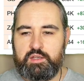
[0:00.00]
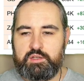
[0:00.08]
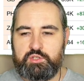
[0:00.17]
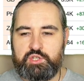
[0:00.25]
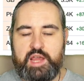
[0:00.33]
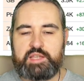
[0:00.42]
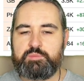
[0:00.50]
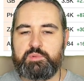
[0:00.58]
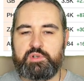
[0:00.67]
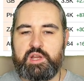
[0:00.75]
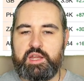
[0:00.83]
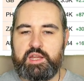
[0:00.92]

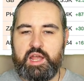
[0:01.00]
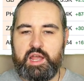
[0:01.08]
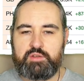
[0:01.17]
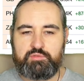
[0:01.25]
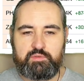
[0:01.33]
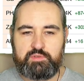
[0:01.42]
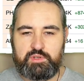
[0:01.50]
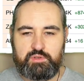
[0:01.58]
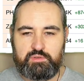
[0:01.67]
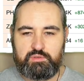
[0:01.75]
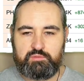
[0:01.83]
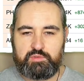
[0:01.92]
Jasper AI
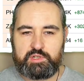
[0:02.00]
review, for